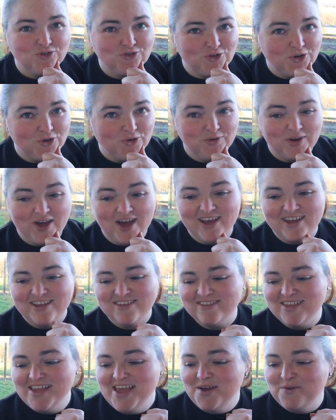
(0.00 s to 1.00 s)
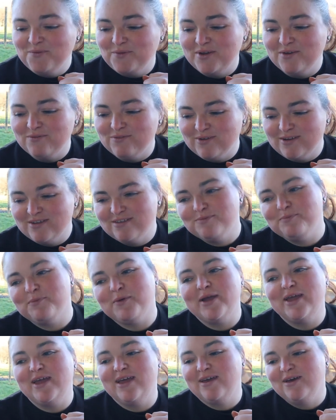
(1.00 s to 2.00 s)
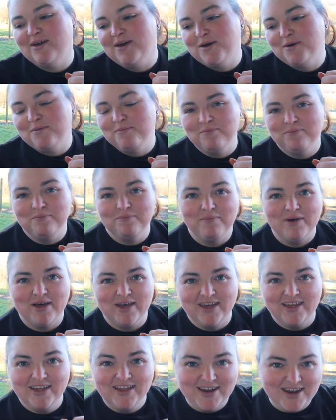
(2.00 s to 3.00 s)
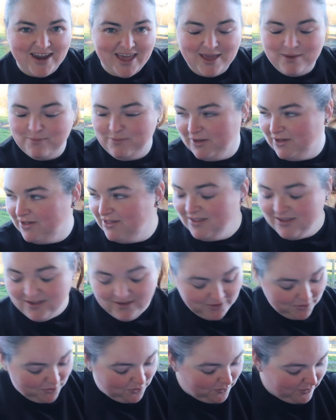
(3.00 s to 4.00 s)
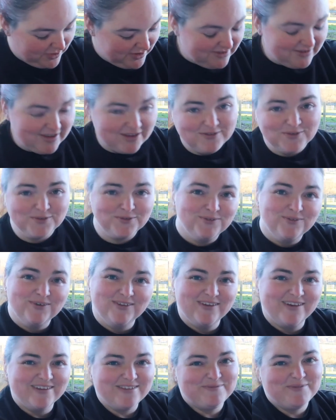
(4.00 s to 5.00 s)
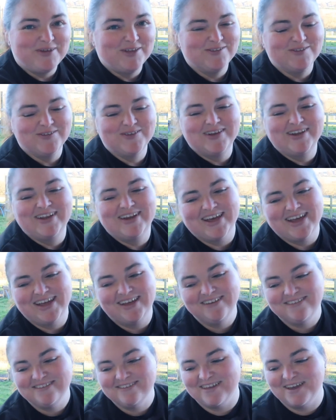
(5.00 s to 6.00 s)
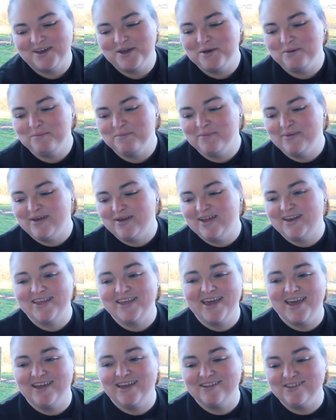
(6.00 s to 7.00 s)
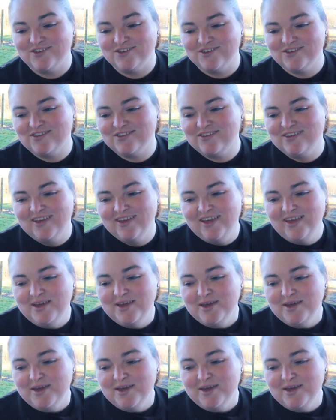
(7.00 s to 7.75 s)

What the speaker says: so nice. Whenever I spray it, my neighbour always says, "Oh, that smells really nice." And yeah, it just